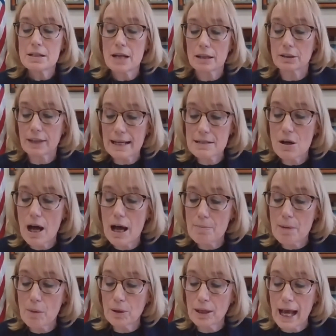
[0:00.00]
Dr.
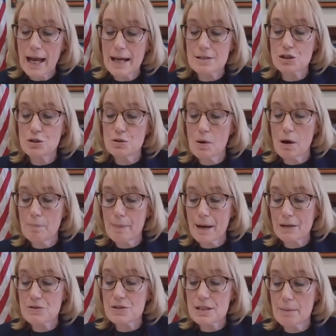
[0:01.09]
Kesselheim, I want to ask you
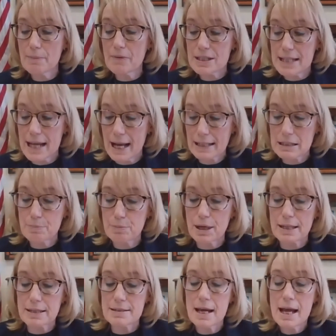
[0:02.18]
about some of the tax
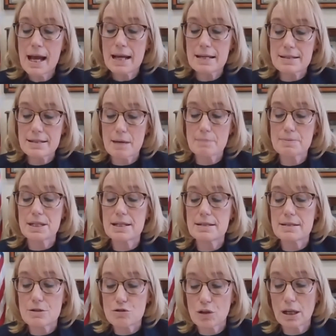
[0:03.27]
breaks and
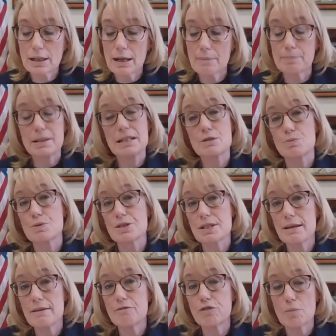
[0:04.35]
subsidies that drug companies
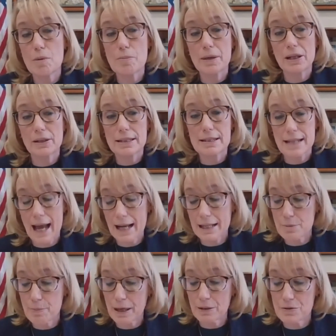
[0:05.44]
receive from American
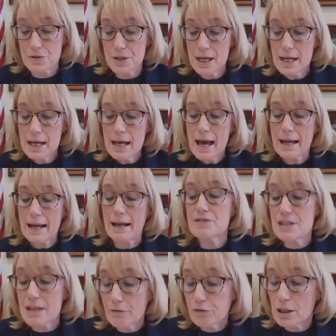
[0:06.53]
taxpayers. And I
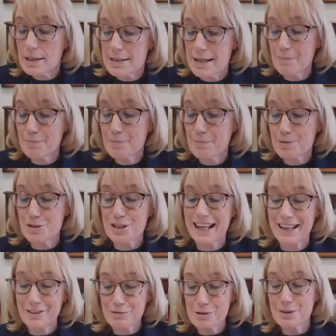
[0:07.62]
have several examples to
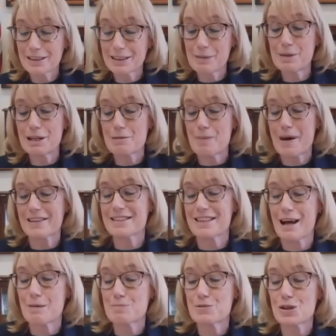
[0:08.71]
get through in a limited amount
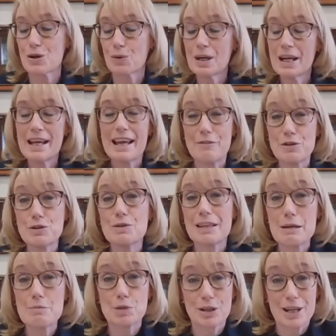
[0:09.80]
of time, so if you
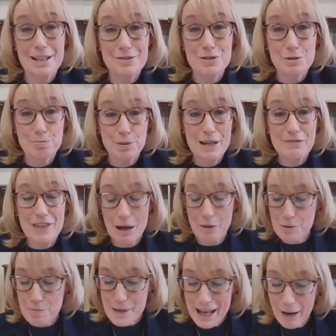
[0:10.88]
can keep your answers brief,
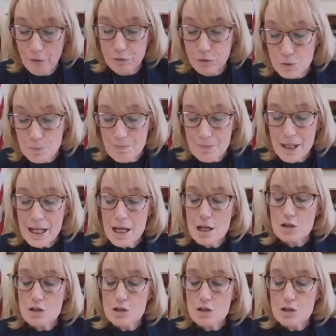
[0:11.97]
that would be helpful.